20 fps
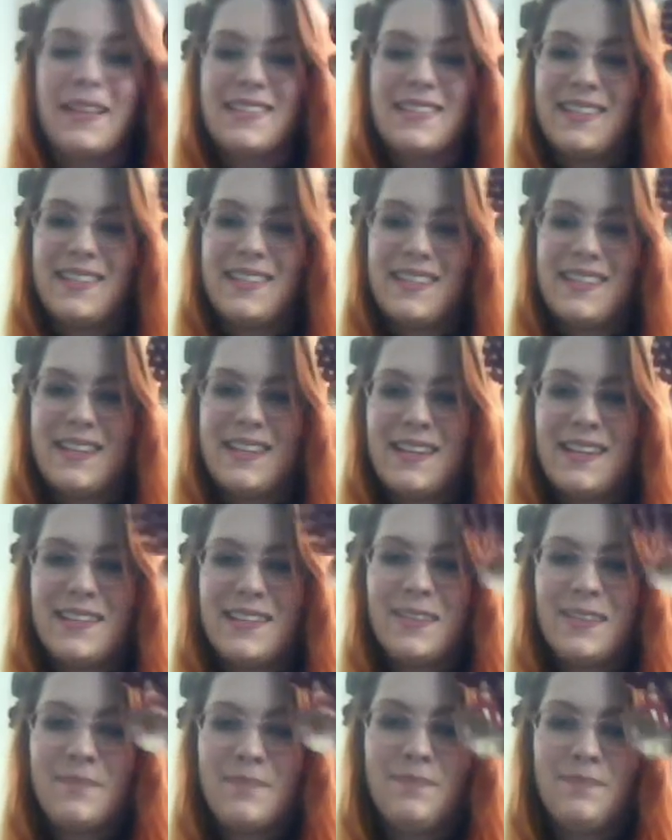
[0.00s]
the center,
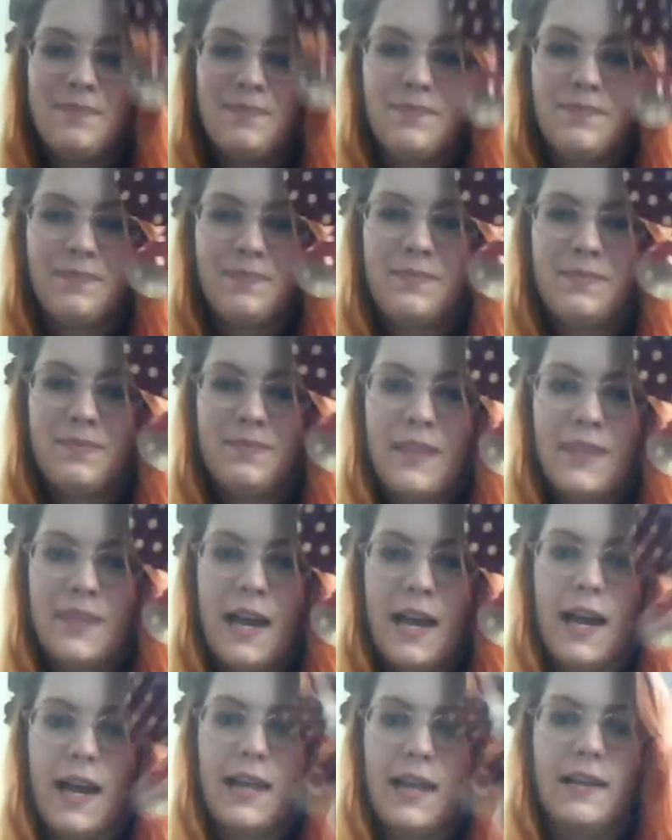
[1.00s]

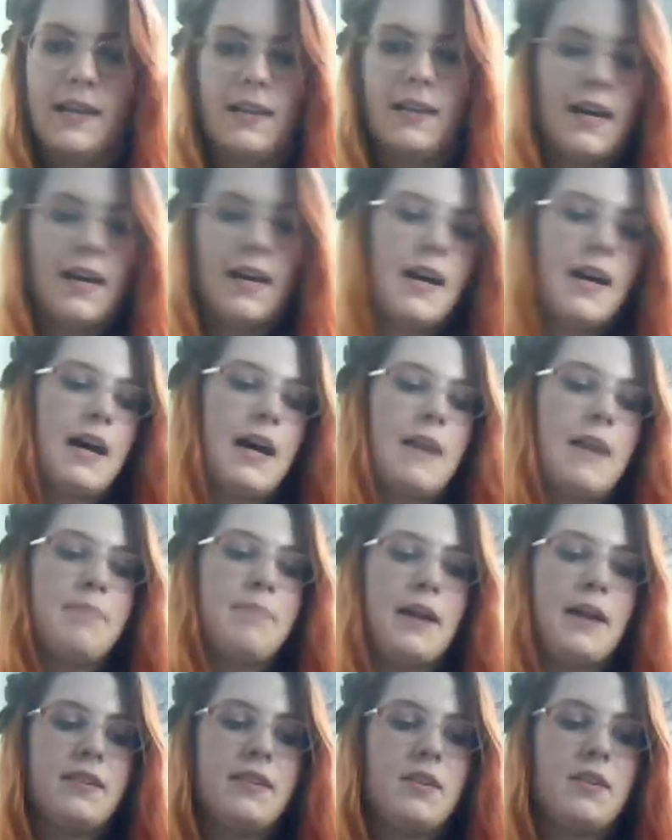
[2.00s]
and a button
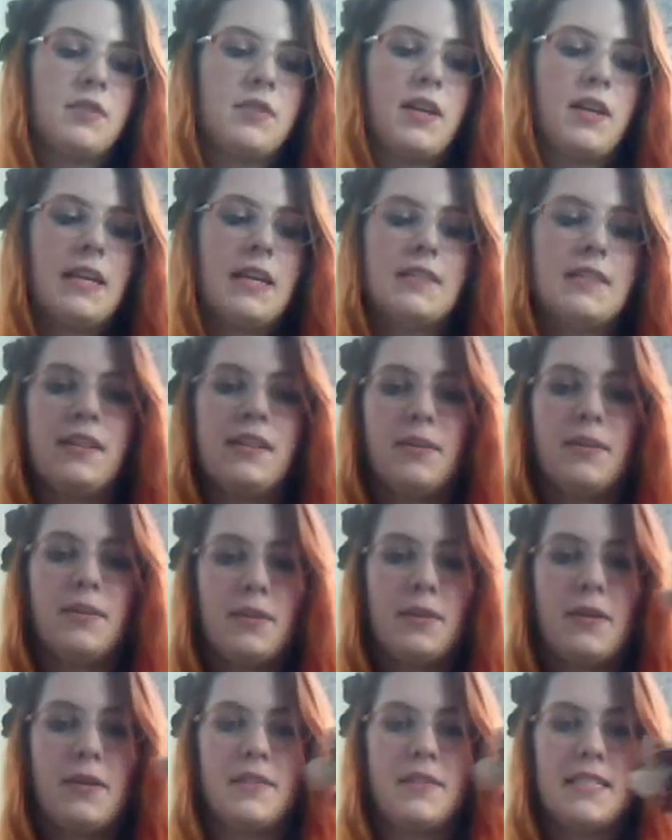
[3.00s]
goes on easier when you have a
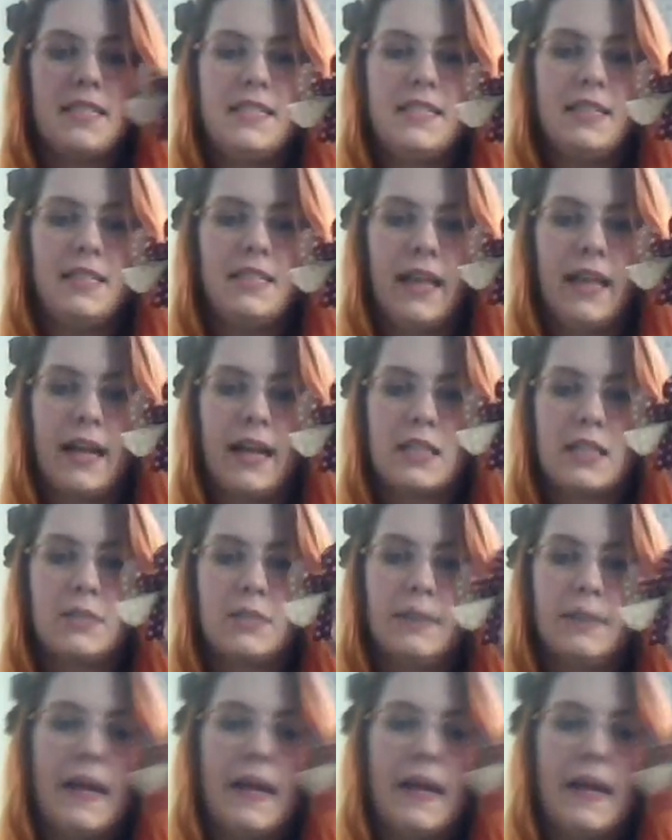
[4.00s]
splayed